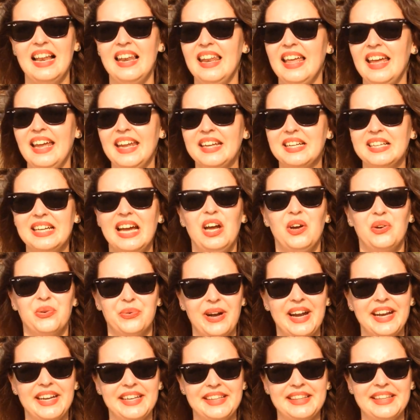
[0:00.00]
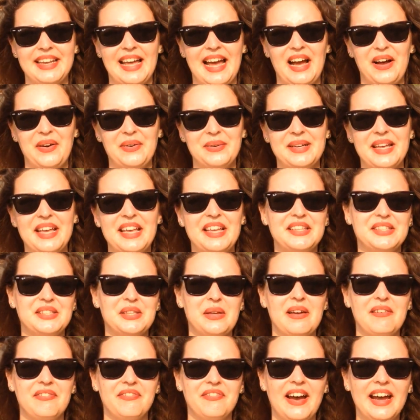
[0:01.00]
Like, right now.
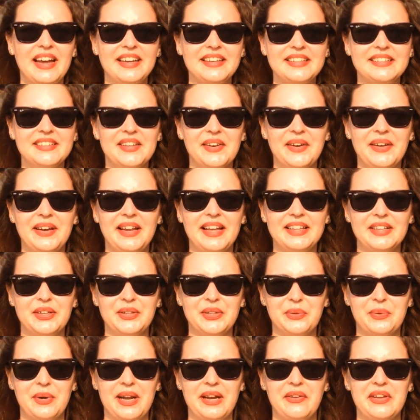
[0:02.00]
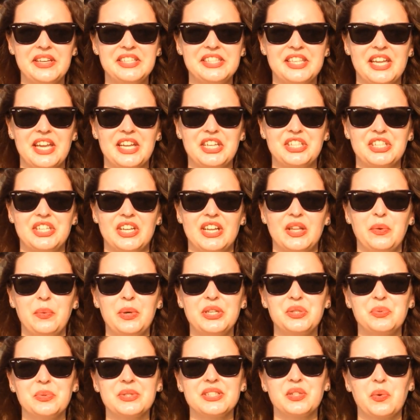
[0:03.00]
So I found a toilet on the railway station,
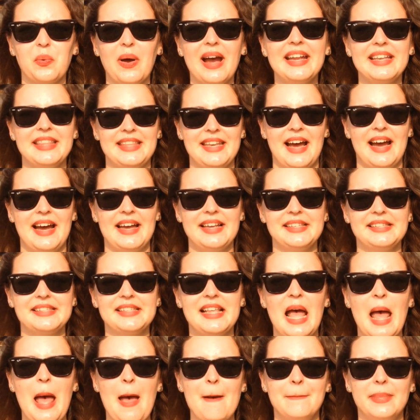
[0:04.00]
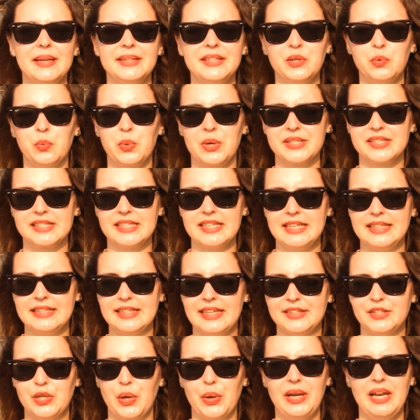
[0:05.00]
which was quite nice, but there
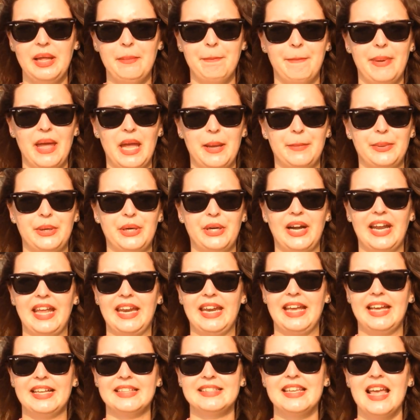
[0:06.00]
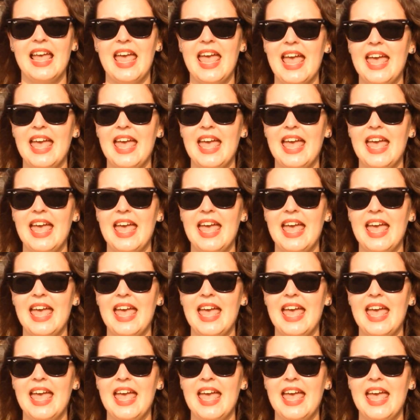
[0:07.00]
wasn't a toilet paper in it.